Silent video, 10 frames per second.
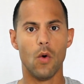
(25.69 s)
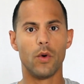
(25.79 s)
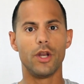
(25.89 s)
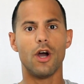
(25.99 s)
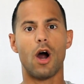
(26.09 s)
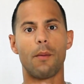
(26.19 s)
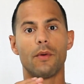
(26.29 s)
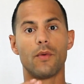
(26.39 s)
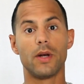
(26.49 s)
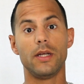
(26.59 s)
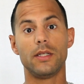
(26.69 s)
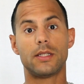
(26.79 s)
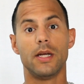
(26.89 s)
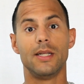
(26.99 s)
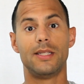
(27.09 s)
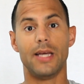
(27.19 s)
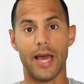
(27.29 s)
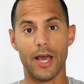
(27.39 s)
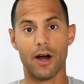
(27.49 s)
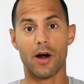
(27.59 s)
when the Army released
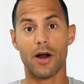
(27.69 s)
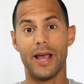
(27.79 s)
the AR